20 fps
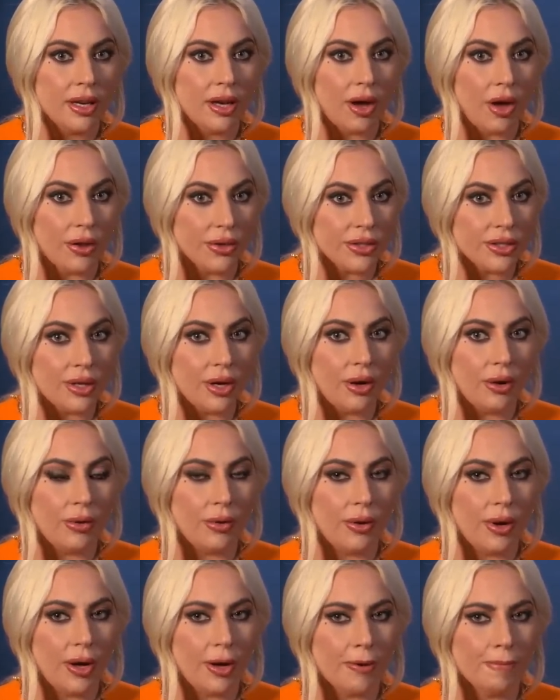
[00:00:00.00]

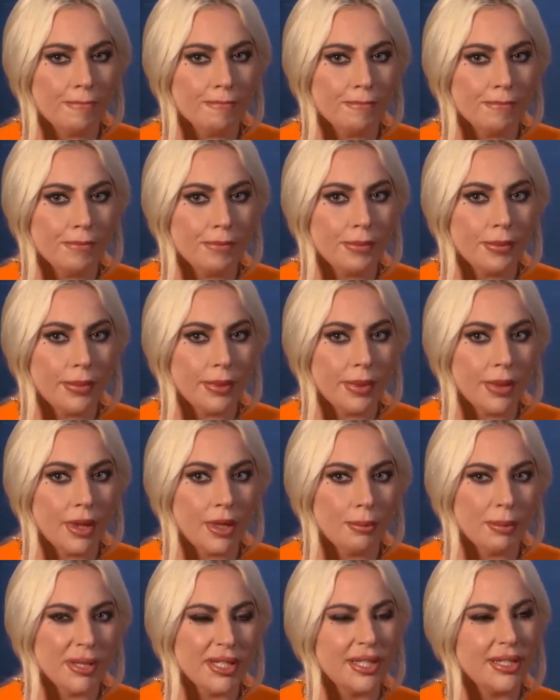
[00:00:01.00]
also, um,
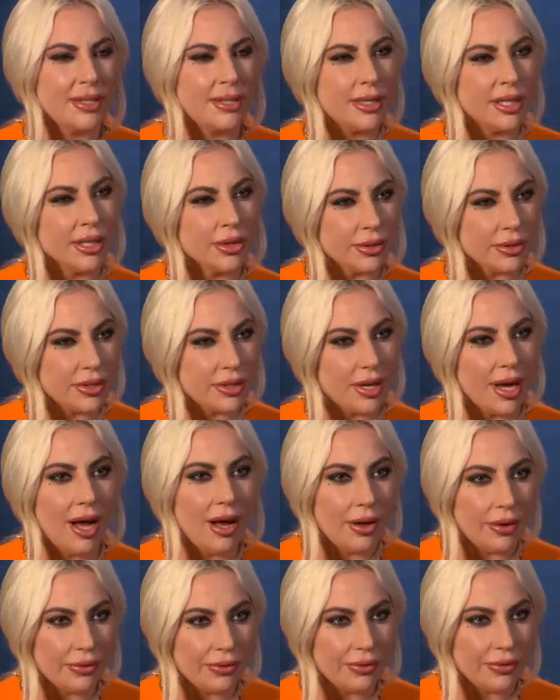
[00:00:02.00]
but to see
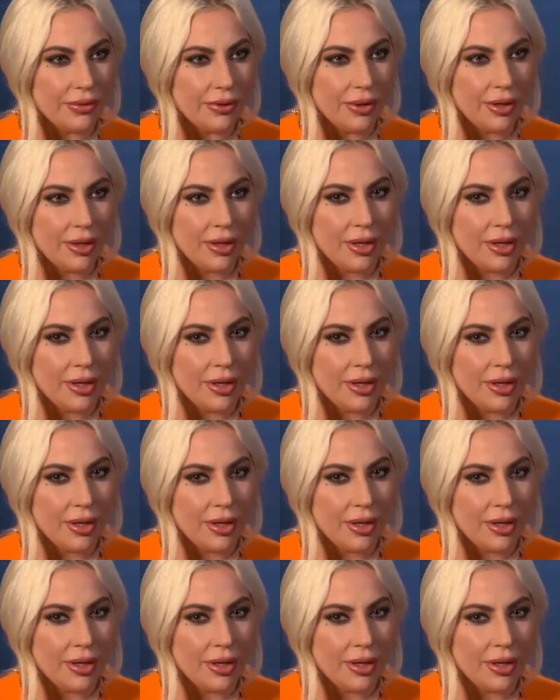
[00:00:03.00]
yourself.